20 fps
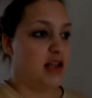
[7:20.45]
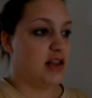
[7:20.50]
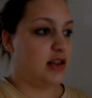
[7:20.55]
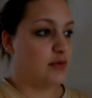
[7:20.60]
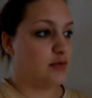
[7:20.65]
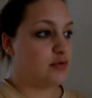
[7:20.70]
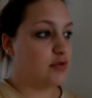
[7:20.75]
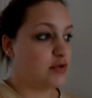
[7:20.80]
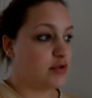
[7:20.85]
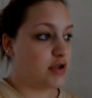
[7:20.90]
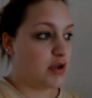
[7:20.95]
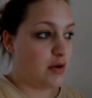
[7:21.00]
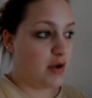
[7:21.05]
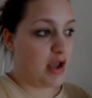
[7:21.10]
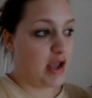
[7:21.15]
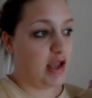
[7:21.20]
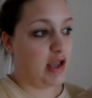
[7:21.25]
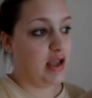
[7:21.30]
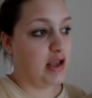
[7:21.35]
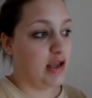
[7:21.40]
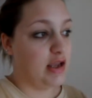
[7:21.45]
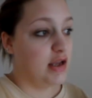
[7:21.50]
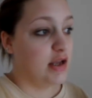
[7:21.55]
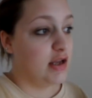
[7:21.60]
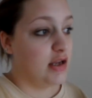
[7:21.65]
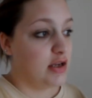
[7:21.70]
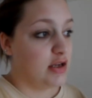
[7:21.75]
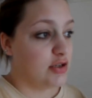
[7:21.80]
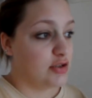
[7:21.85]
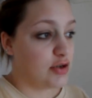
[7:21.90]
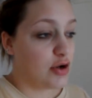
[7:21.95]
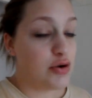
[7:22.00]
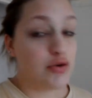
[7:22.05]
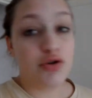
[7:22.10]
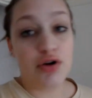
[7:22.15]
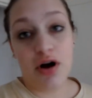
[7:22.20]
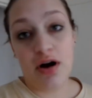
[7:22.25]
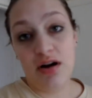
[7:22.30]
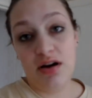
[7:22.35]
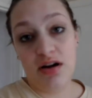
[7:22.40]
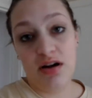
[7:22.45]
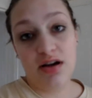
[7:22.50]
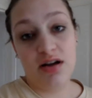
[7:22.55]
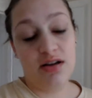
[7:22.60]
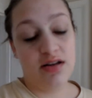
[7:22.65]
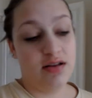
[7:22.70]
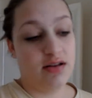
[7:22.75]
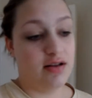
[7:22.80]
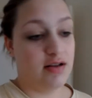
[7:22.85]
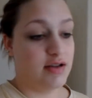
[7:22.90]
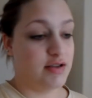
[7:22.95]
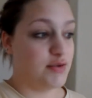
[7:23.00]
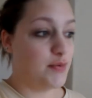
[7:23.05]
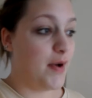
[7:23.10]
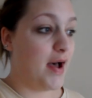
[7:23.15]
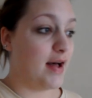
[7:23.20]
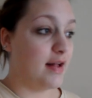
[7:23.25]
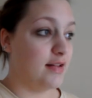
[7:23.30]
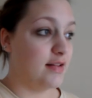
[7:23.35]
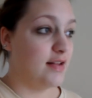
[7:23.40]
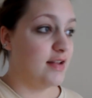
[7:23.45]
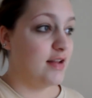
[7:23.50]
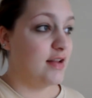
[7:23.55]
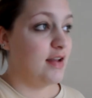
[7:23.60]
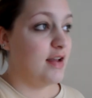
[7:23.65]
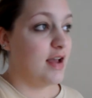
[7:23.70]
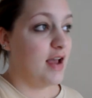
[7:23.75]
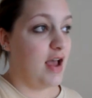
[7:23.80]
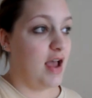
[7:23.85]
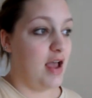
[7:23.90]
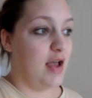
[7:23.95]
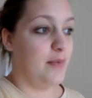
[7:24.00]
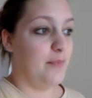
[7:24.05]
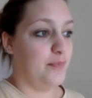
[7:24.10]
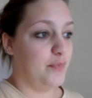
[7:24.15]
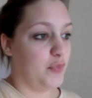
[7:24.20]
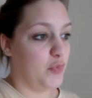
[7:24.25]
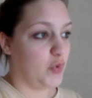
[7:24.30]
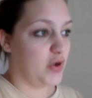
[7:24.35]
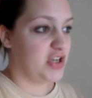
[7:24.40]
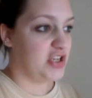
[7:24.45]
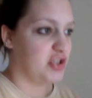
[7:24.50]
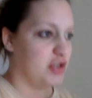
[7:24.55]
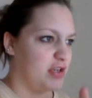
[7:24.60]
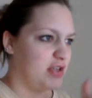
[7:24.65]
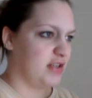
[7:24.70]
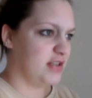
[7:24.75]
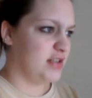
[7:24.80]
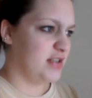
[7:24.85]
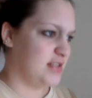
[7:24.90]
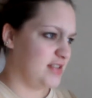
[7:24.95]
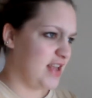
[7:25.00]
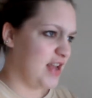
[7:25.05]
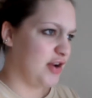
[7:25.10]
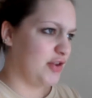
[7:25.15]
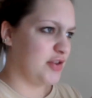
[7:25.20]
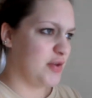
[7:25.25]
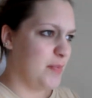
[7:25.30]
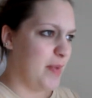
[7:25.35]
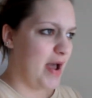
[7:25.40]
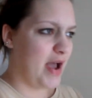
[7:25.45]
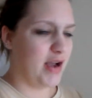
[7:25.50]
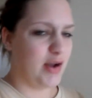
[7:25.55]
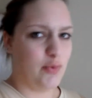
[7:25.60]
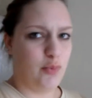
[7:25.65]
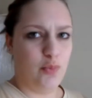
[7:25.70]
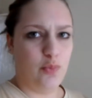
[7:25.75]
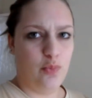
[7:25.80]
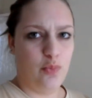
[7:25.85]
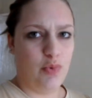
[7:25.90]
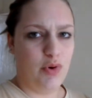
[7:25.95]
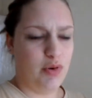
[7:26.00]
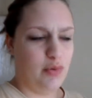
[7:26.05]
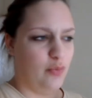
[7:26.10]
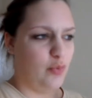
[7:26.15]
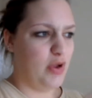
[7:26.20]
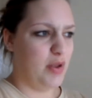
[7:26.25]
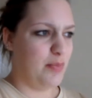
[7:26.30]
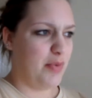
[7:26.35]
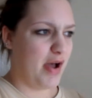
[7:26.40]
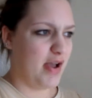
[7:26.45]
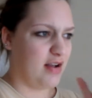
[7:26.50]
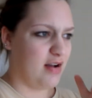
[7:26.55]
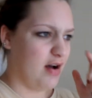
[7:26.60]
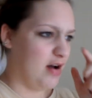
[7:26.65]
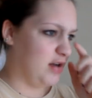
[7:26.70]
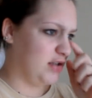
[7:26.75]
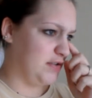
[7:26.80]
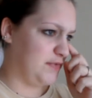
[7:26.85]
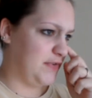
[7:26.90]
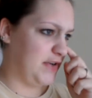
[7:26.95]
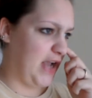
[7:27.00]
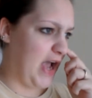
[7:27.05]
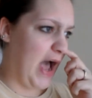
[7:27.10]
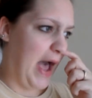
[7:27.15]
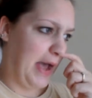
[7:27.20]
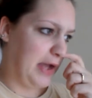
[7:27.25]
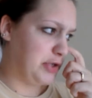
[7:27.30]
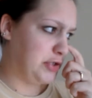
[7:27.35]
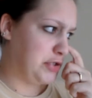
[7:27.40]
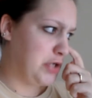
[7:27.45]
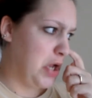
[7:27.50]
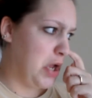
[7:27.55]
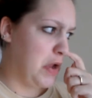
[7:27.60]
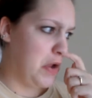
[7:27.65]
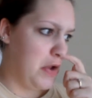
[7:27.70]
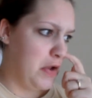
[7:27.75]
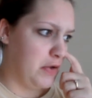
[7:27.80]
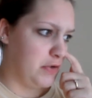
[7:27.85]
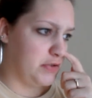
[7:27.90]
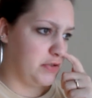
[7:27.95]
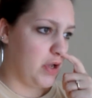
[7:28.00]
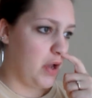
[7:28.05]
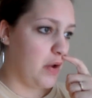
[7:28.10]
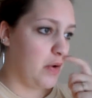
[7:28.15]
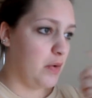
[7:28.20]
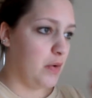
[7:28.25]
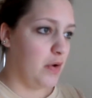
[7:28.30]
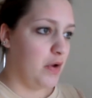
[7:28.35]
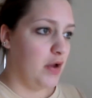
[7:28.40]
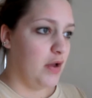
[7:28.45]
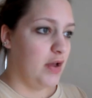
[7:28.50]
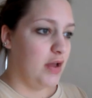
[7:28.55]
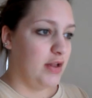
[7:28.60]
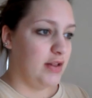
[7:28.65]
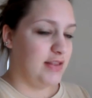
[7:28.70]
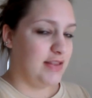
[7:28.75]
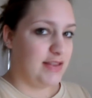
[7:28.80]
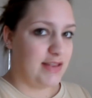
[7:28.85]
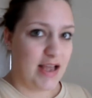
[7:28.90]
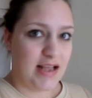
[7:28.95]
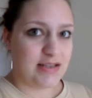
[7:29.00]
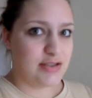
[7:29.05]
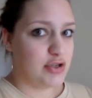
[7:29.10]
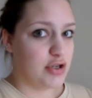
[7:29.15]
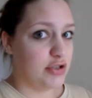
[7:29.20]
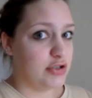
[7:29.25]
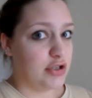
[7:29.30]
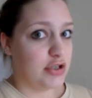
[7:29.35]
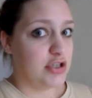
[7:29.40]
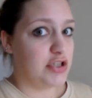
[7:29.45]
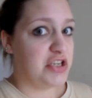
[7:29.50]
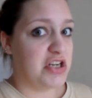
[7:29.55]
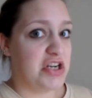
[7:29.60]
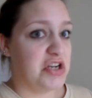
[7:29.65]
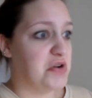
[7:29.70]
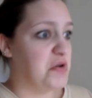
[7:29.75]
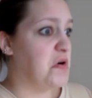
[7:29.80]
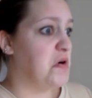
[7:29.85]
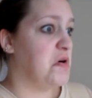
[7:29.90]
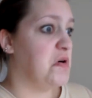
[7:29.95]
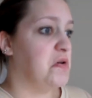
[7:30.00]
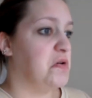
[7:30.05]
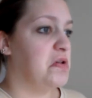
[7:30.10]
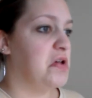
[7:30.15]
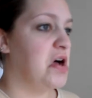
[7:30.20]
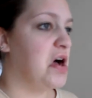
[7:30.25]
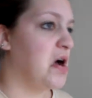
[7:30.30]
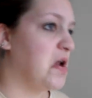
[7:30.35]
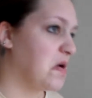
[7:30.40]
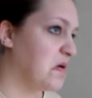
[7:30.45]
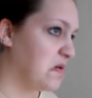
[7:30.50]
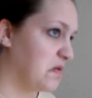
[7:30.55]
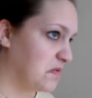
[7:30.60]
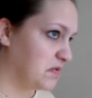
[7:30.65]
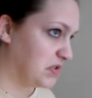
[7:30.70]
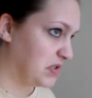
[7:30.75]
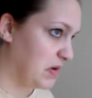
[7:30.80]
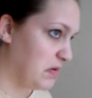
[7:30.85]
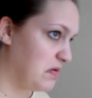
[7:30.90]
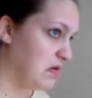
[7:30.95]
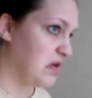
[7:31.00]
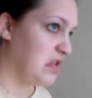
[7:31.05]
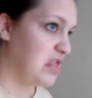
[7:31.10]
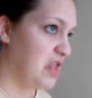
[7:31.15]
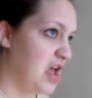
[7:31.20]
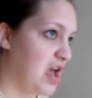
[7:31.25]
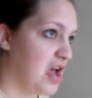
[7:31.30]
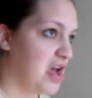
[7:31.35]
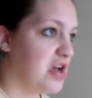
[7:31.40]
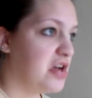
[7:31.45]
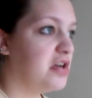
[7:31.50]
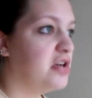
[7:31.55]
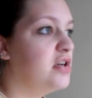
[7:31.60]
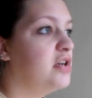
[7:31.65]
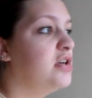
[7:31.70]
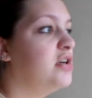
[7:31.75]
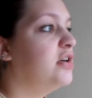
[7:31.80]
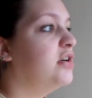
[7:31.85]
There was also a tow truck as well um, which said on the back we, we buy cars for cash. So that's not dodgy at all. I don't know what's going on there.